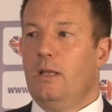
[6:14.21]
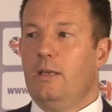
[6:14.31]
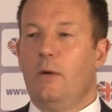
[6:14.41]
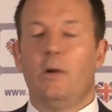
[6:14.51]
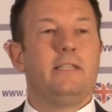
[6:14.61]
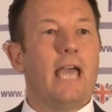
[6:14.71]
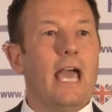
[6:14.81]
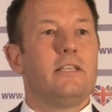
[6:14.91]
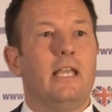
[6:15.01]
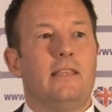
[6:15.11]
Now, I
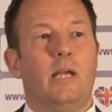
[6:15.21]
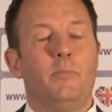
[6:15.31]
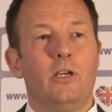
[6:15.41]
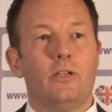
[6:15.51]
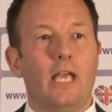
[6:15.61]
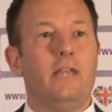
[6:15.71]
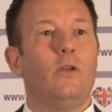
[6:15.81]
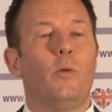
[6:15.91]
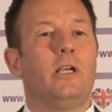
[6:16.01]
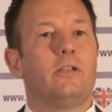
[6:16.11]
dare say that because I
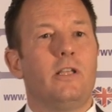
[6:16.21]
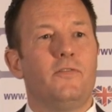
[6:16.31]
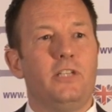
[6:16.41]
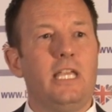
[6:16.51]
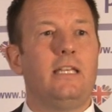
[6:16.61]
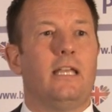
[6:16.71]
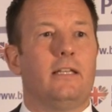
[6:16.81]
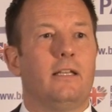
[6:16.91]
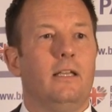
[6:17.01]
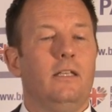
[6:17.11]
know, because I've seen
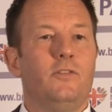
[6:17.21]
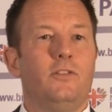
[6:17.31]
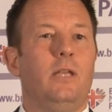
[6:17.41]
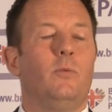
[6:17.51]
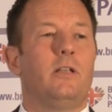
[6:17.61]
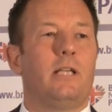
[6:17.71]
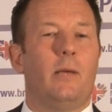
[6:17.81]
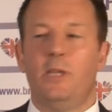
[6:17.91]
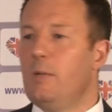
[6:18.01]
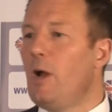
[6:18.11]
it. You've seen what
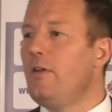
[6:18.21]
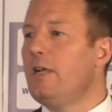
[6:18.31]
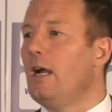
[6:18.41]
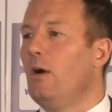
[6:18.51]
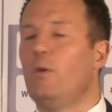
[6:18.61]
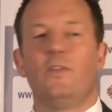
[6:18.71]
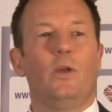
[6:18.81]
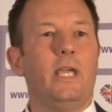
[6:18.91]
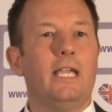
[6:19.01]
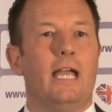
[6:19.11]
happened in America over the
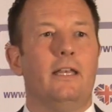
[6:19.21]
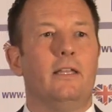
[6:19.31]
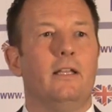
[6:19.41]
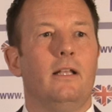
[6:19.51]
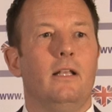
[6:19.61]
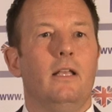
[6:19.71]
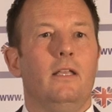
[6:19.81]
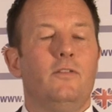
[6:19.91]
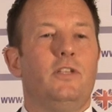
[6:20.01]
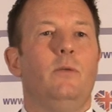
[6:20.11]
weekend.
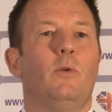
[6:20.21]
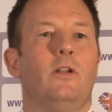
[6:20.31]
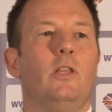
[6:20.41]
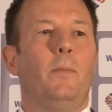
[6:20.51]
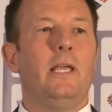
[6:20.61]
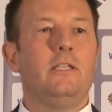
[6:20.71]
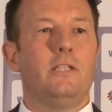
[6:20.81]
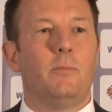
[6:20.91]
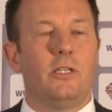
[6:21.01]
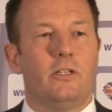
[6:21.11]
You've seen one of the police
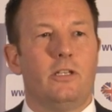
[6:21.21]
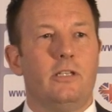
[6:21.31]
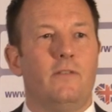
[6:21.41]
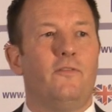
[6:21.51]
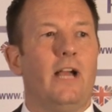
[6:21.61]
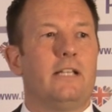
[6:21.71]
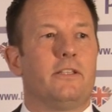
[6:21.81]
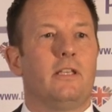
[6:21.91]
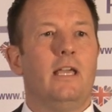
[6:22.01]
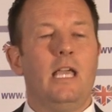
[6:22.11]
commissioners in
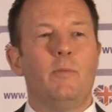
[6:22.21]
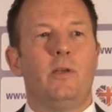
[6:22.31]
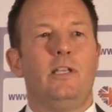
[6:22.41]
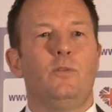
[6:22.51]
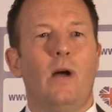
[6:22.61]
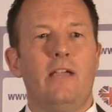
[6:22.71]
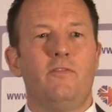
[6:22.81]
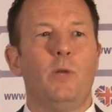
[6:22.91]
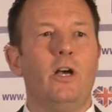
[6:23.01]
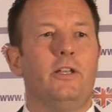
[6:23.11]
France, him and his wife
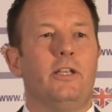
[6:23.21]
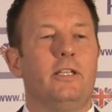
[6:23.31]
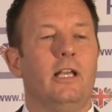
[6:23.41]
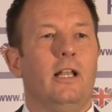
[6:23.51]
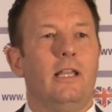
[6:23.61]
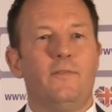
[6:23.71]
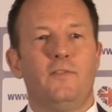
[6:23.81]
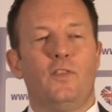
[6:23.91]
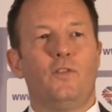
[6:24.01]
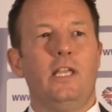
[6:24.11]
murdered, left
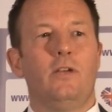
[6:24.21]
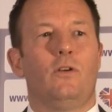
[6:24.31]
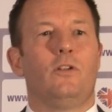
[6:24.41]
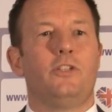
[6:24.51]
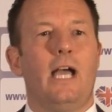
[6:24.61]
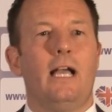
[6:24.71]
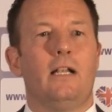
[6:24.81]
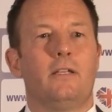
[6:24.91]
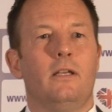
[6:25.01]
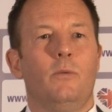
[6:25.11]
a 3-year-old
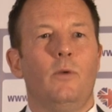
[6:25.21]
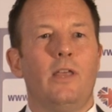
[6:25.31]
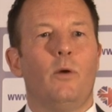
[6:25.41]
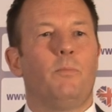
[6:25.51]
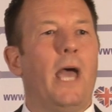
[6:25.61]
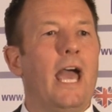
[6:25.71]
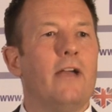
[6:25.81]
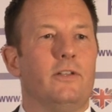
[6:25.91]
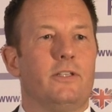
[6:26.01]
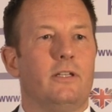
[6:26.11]
child without
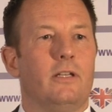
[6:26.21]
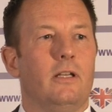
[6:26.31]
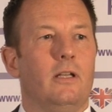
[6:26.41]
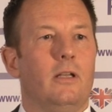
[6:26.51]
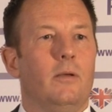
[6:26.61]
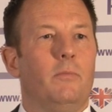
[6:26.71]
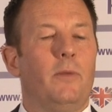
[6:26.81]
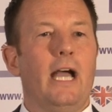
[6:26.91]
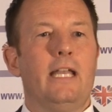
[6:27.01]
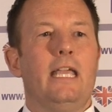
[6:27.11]
parents
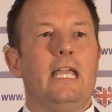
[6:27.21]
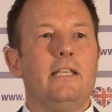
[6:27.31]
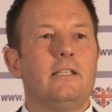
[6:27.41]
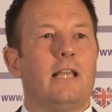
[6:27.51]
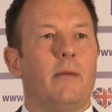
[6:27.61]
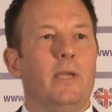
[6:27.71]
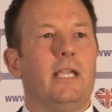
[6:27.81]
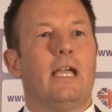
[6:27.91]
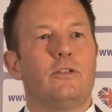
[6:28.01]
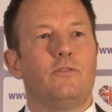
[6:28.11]
by an Islamic
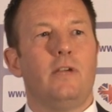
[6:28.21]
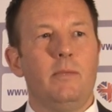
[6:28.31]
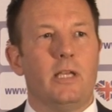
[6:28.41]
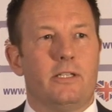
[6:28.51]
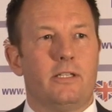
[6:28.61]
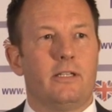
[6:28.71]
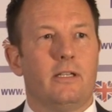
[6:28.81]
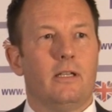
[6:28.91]
extremist.